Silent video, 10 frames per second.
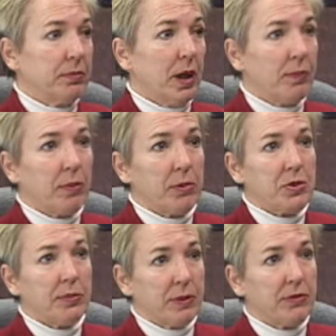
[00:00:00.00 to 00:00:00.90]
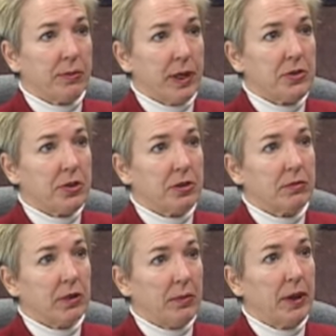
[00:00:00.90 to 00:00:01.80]
help them with some
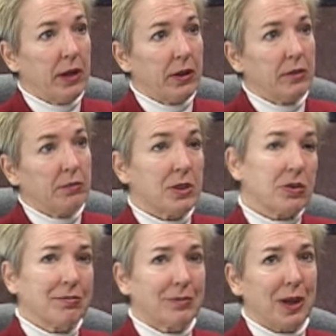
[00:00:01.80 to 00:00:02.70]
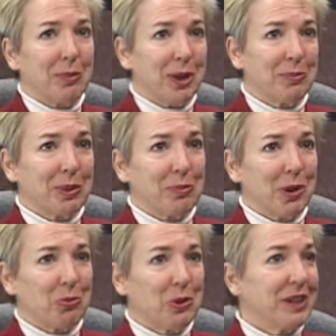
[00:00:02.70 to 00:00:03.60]
information about it. That's coming up in
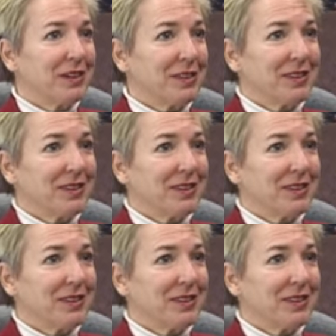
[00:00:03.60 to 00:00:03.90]
about a week.